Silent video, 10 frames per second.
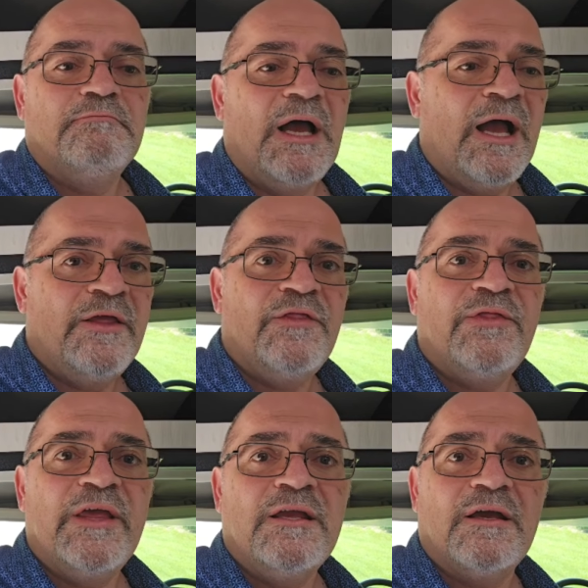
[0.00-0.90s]
I
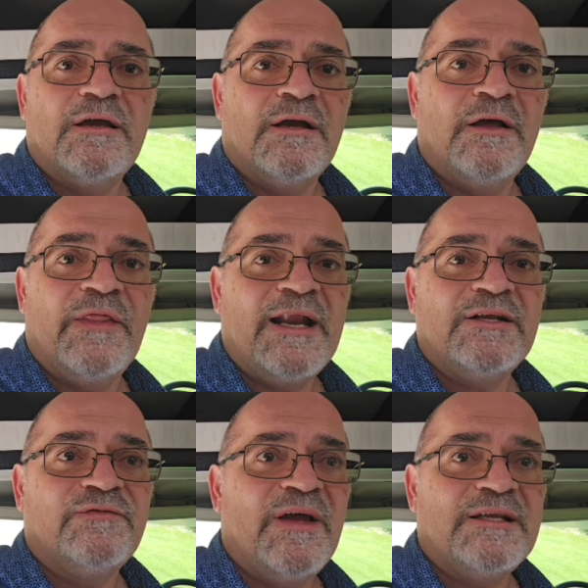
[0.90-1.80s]
think that
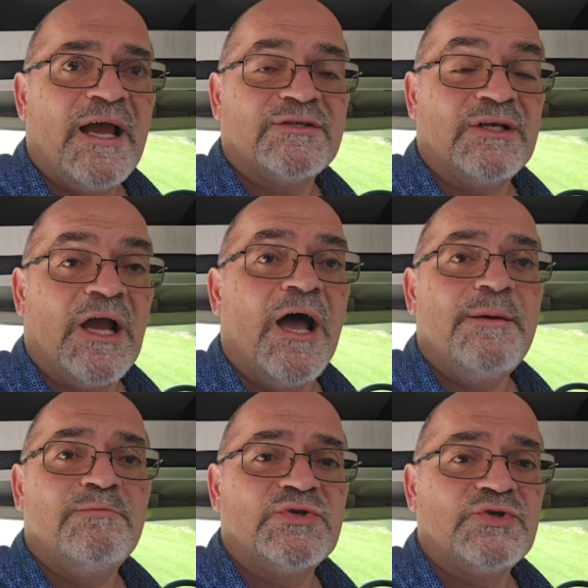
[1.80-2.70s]
is fantastic.
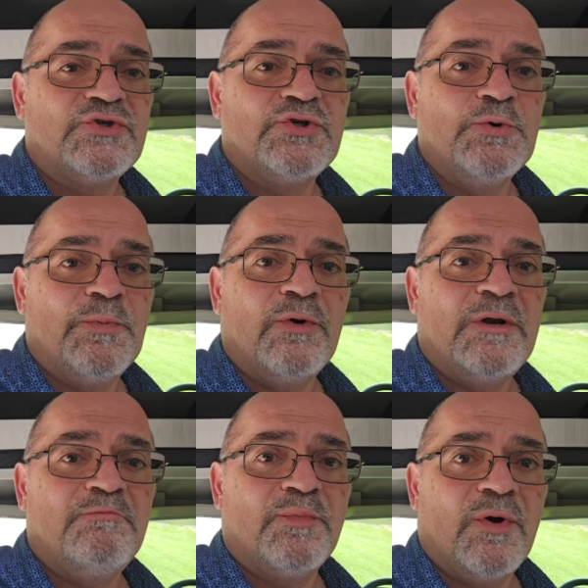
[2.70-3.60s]
I'm super
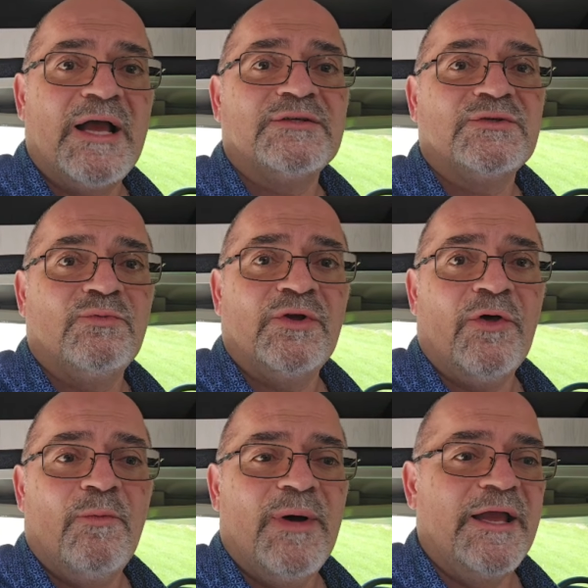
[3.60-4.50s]
impressed with
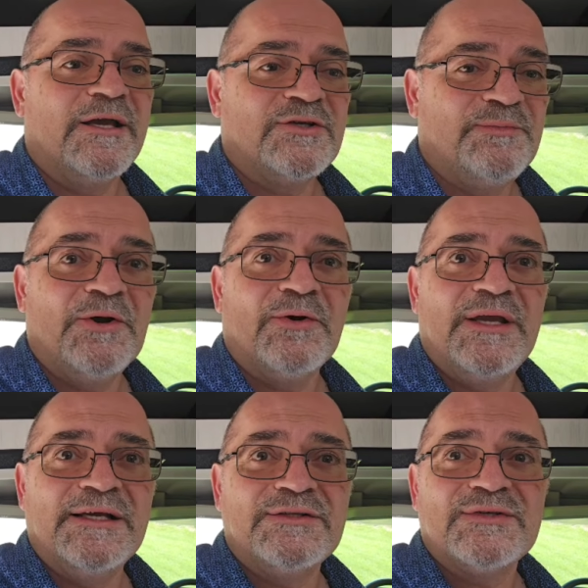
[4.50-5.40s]
all my
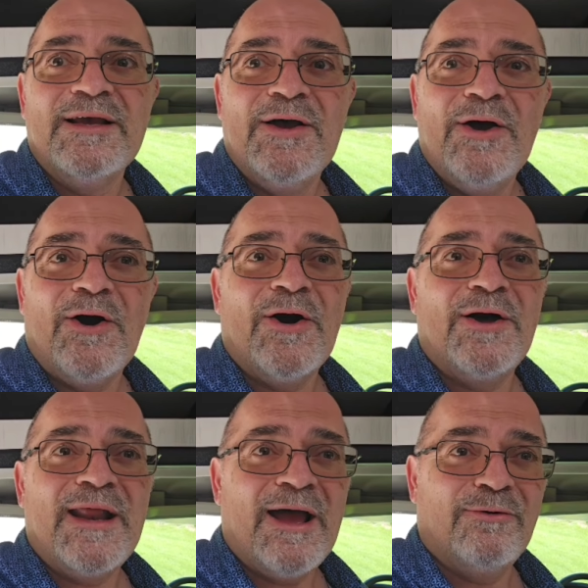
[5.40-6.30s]
experience
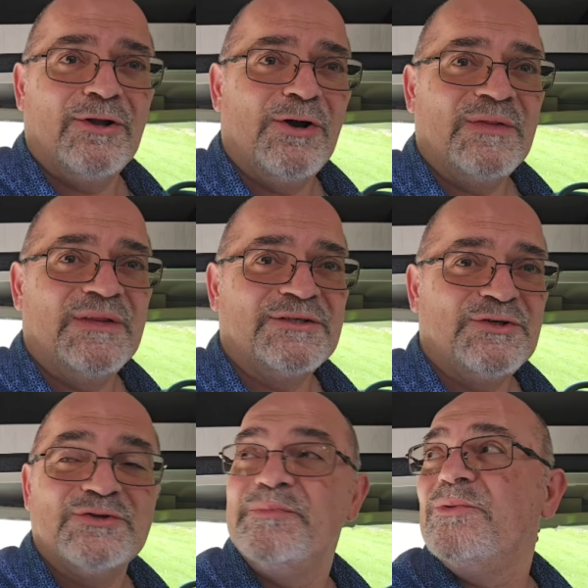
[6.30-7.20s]
on how long this
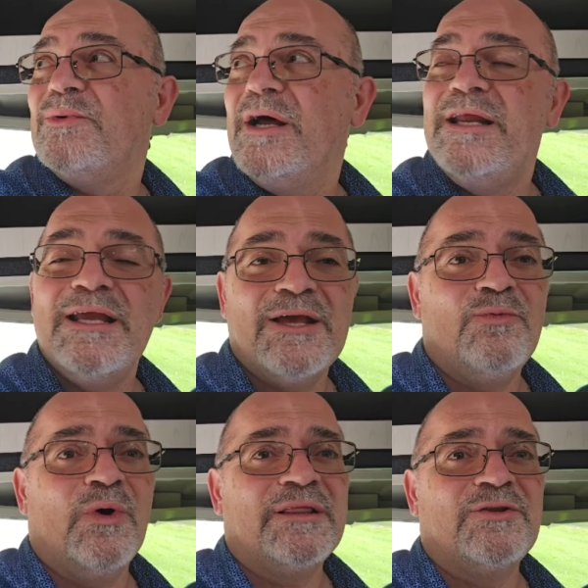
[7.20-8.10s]
has been running
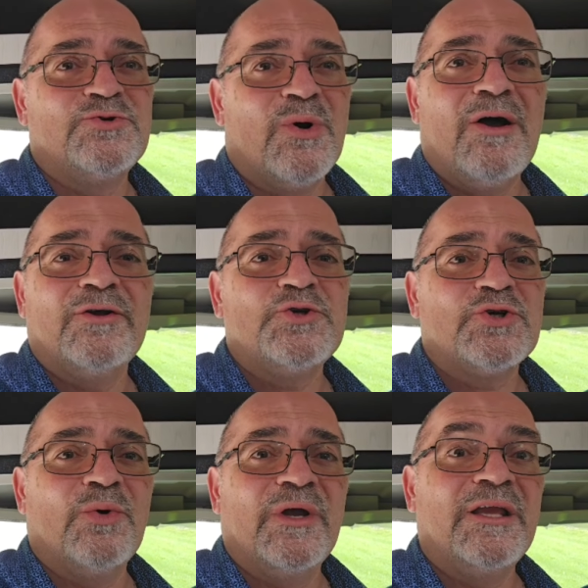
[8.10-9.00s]
and what the draw is
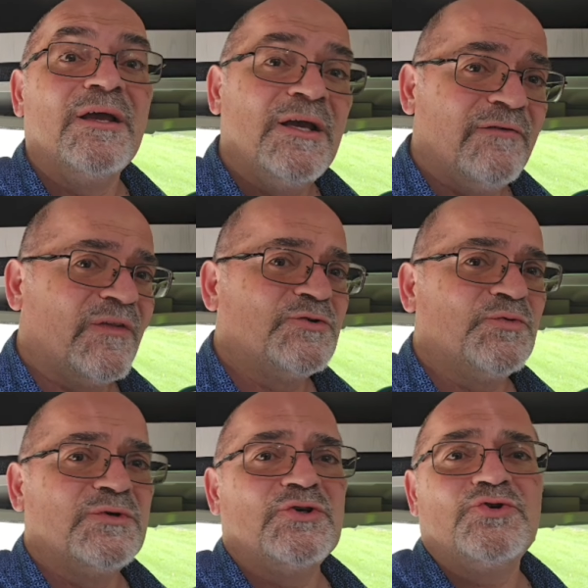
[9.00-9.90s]
showing. This
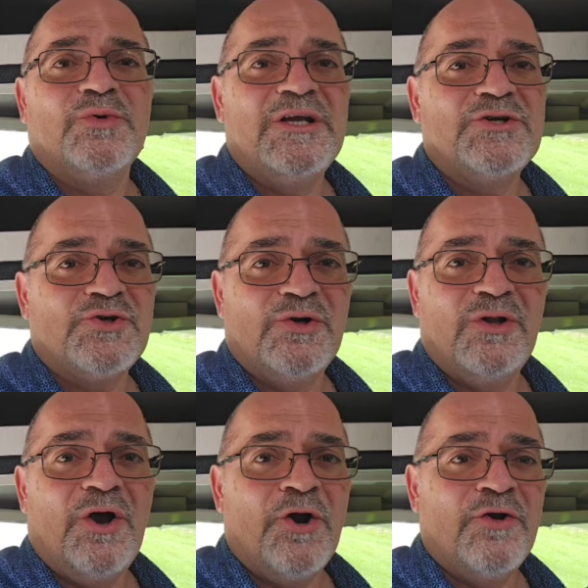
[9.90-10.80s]
was a
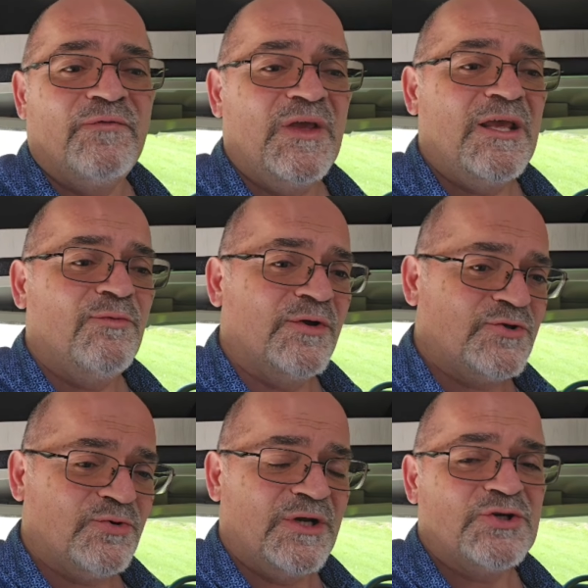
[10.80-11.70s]
traditional RV with
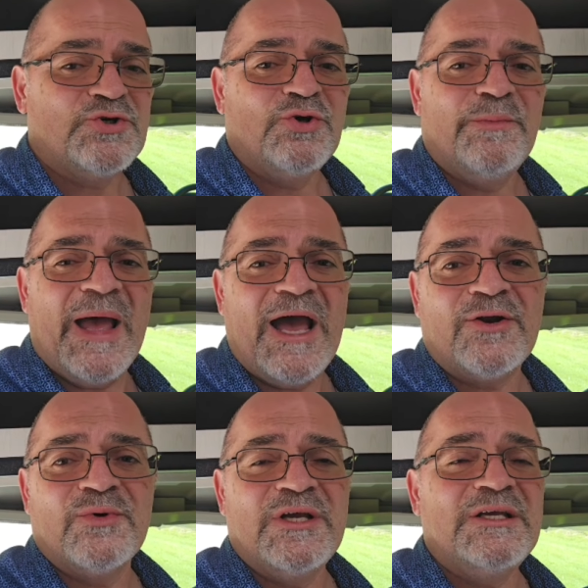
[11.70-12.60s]
traditional
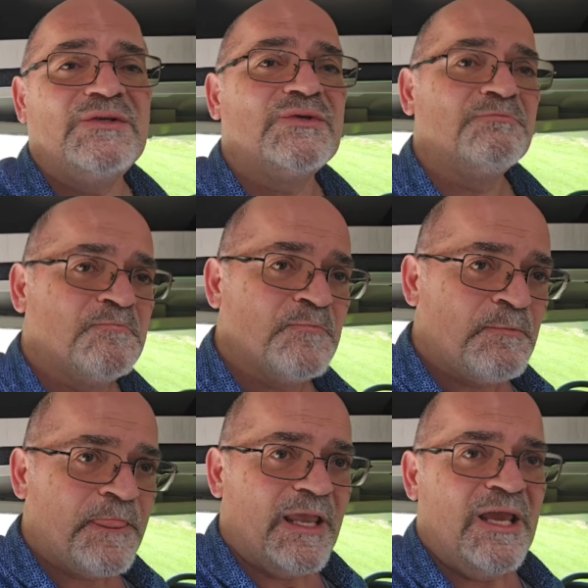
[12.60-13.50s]
batteries,
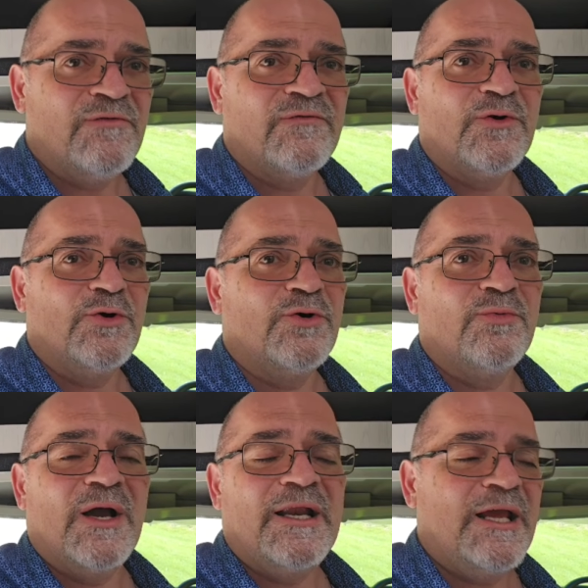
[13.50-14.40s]

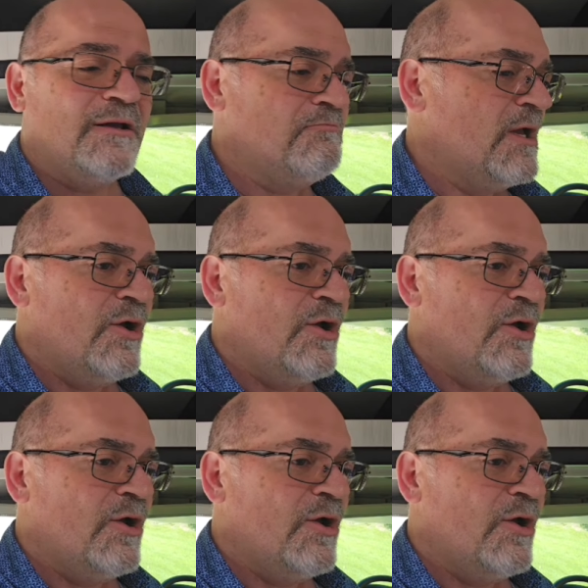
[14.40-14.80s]
inverter running.